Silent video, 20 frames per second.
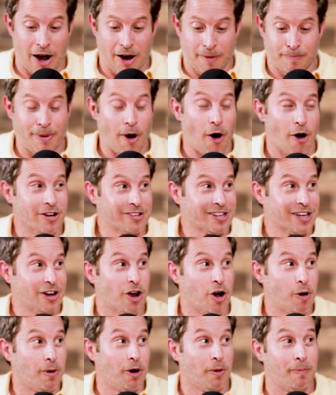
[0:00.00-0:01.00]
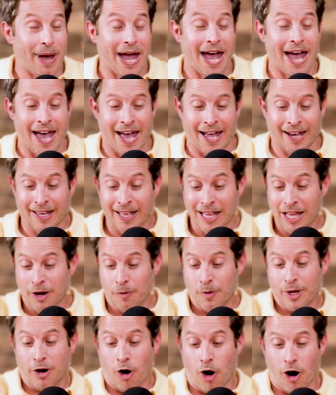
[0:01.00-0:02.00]
Barnes & Noble bag.
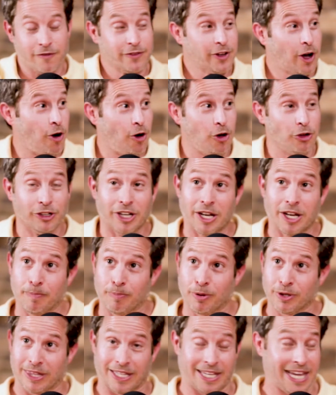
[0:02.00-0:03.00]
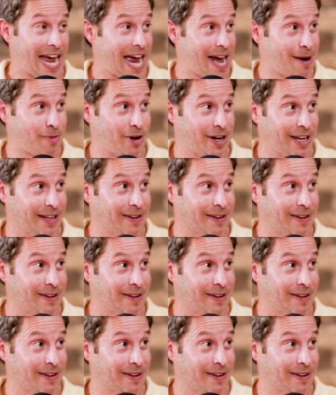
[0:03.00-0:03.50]
We carved a hole in it, put the camera